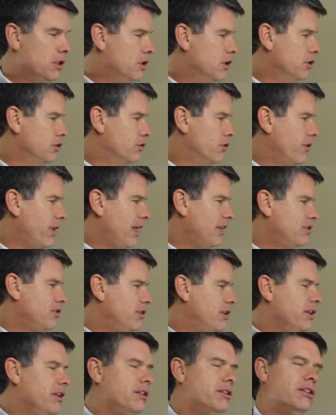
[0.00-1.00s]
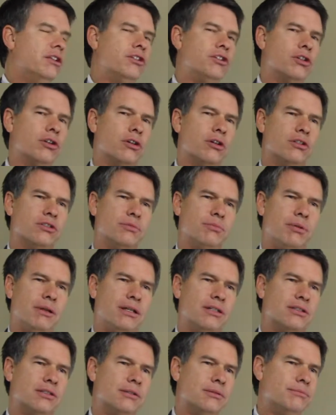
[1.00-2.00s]
So that's the deterrence
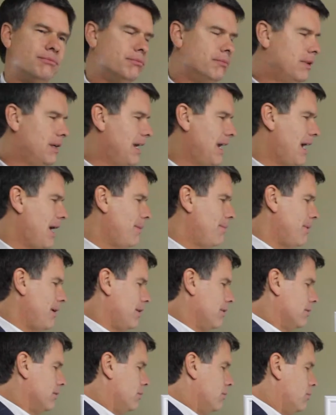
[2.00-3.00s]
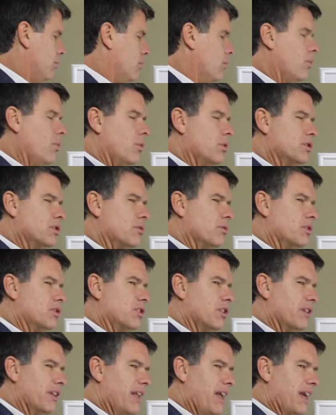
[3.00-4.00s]
piece. How about, what's
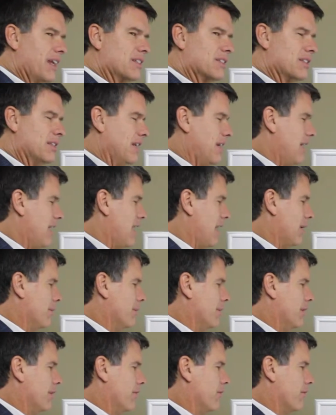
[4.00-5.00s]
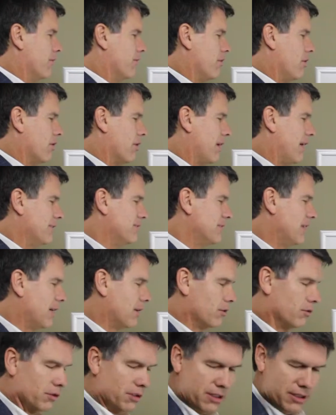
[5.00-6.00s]
the next element of the fraud life
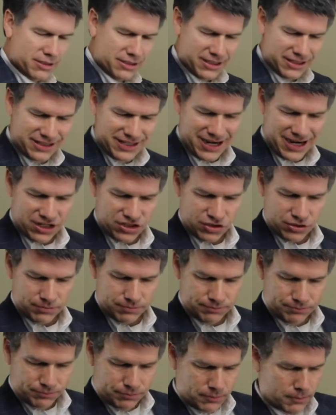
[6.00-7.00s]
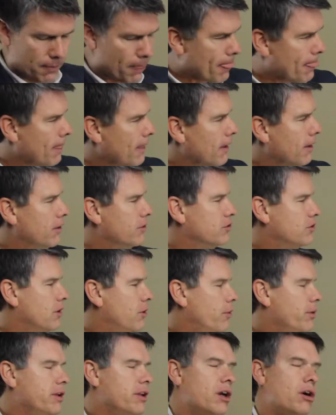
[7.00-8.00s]
cycle? Detection. So
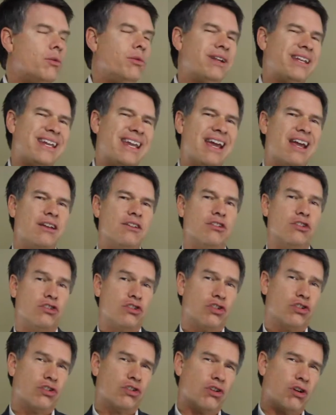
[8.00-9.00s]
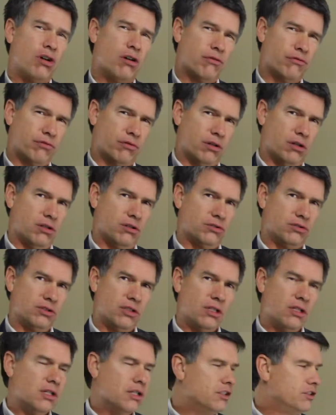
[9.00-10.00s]
we know we can't deter all frauds,
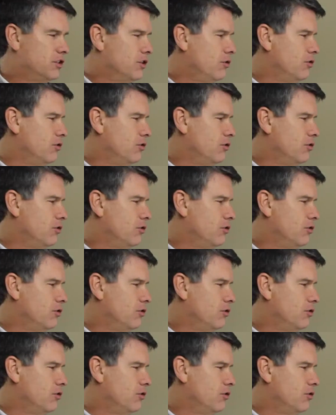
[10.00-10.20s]
so